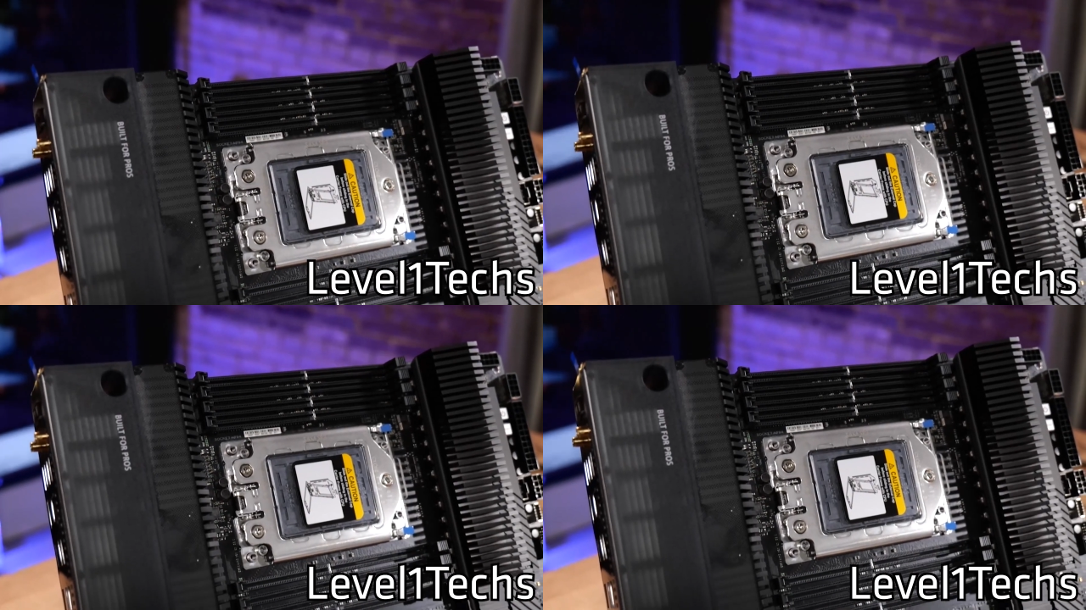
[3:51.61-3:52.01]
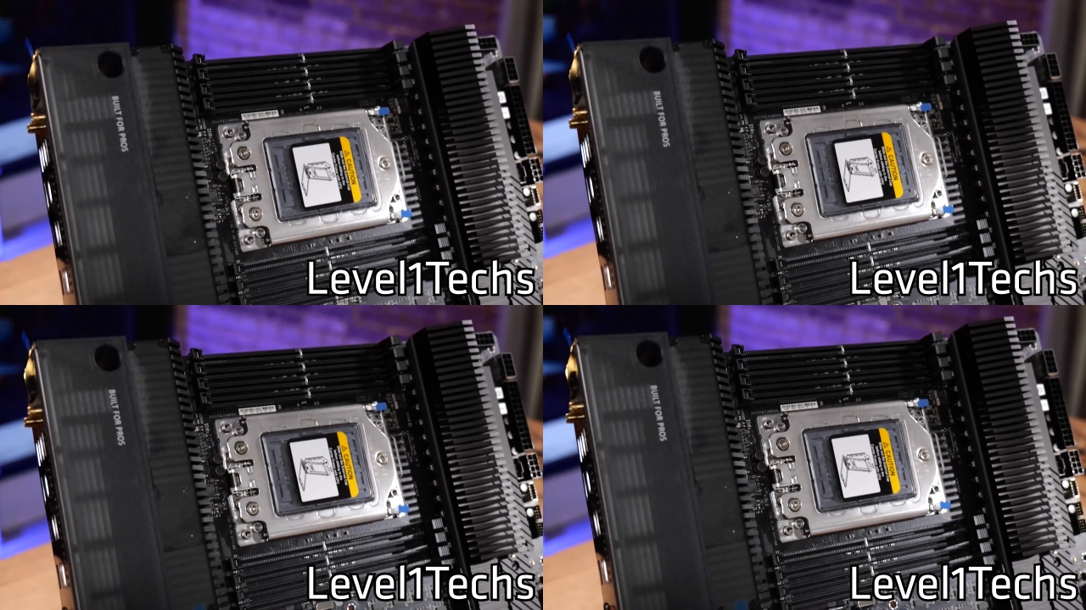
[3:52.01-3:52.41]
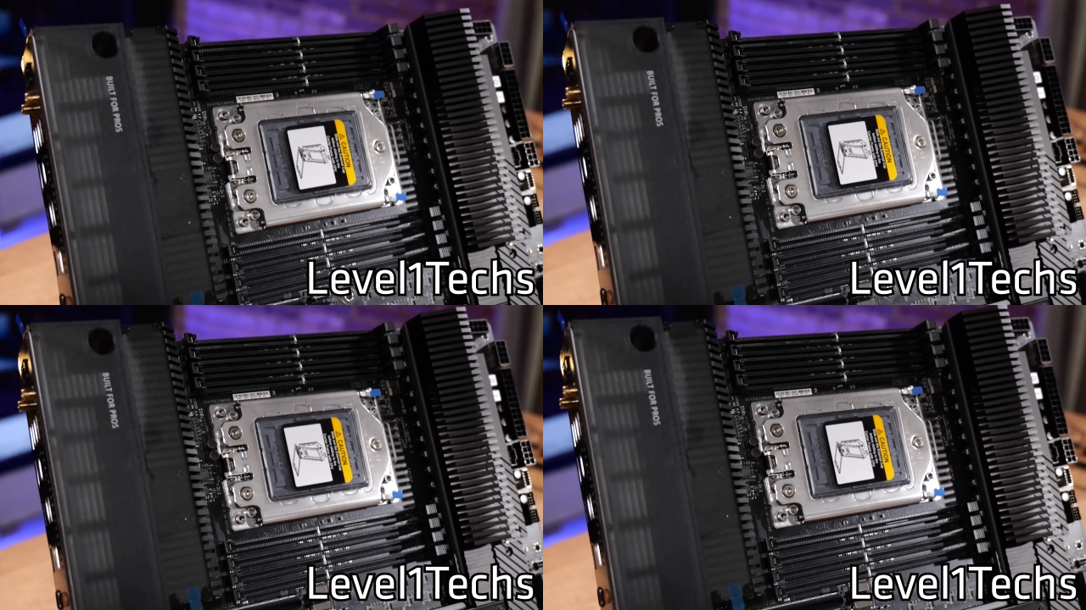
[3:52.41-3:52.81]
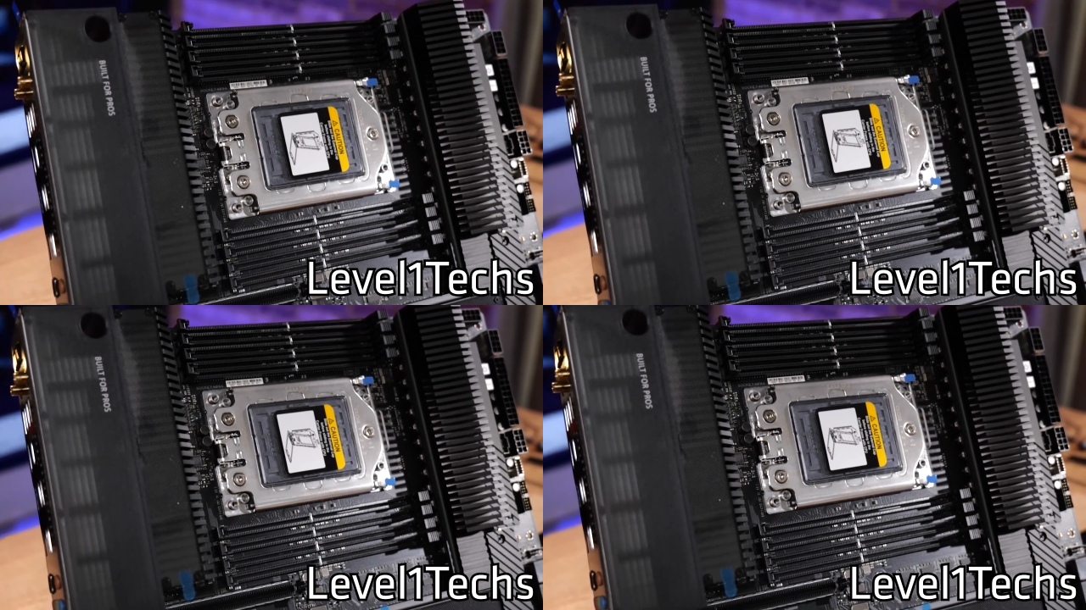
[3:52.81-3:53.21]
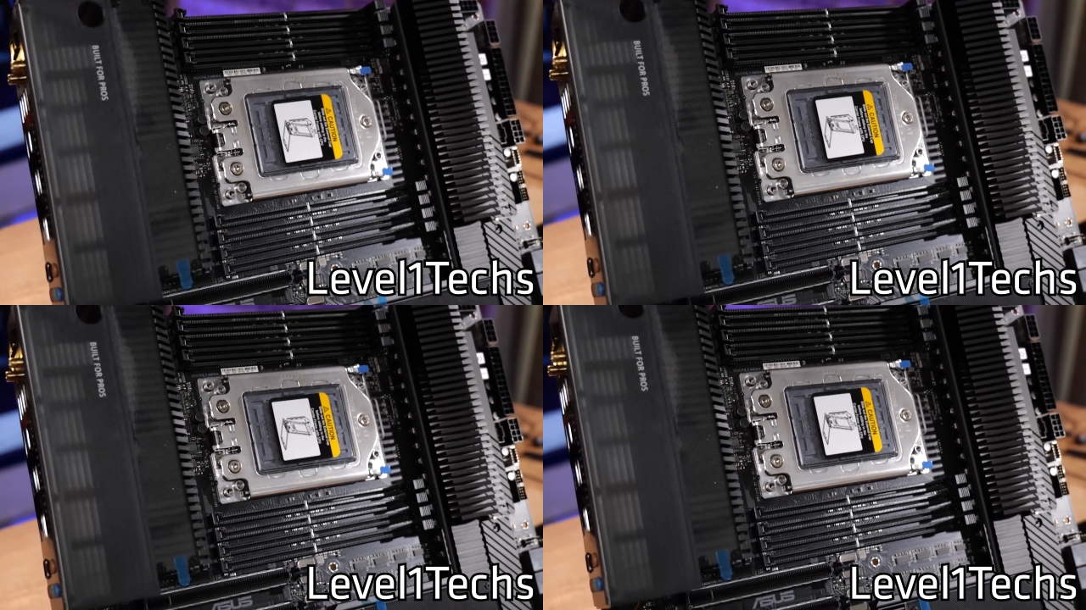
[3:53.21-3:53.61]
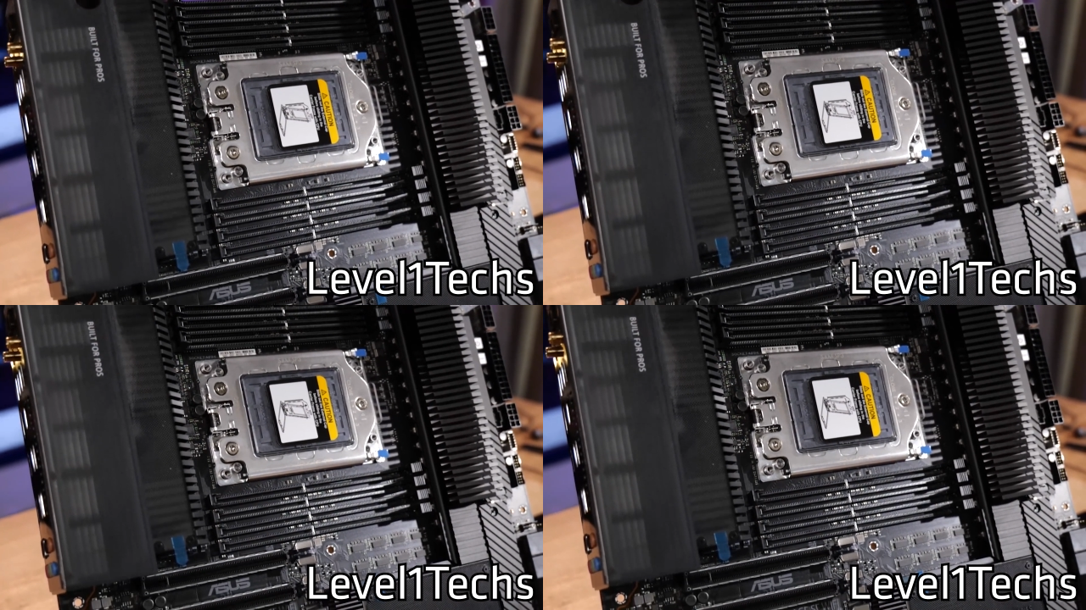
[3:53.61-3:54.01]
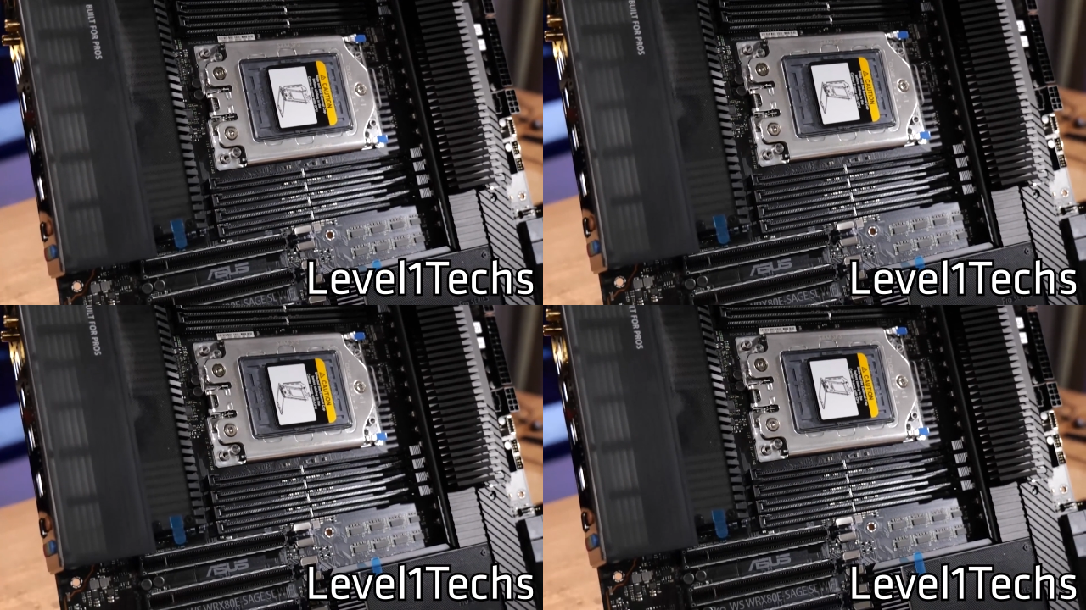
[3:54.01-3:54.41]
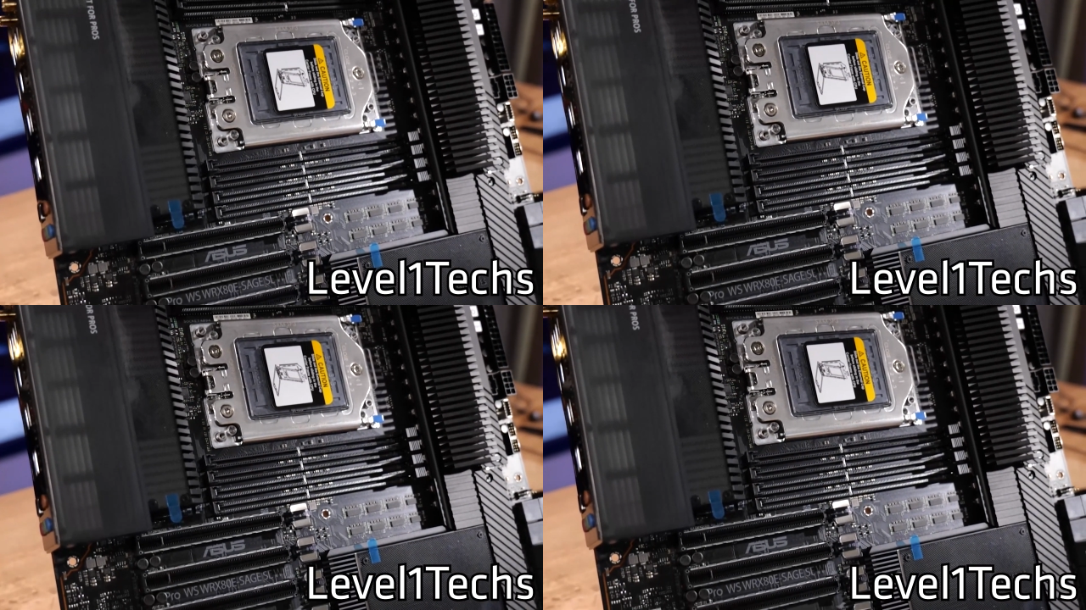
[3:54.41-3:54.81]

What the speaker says: Nobody's mouth can be seen.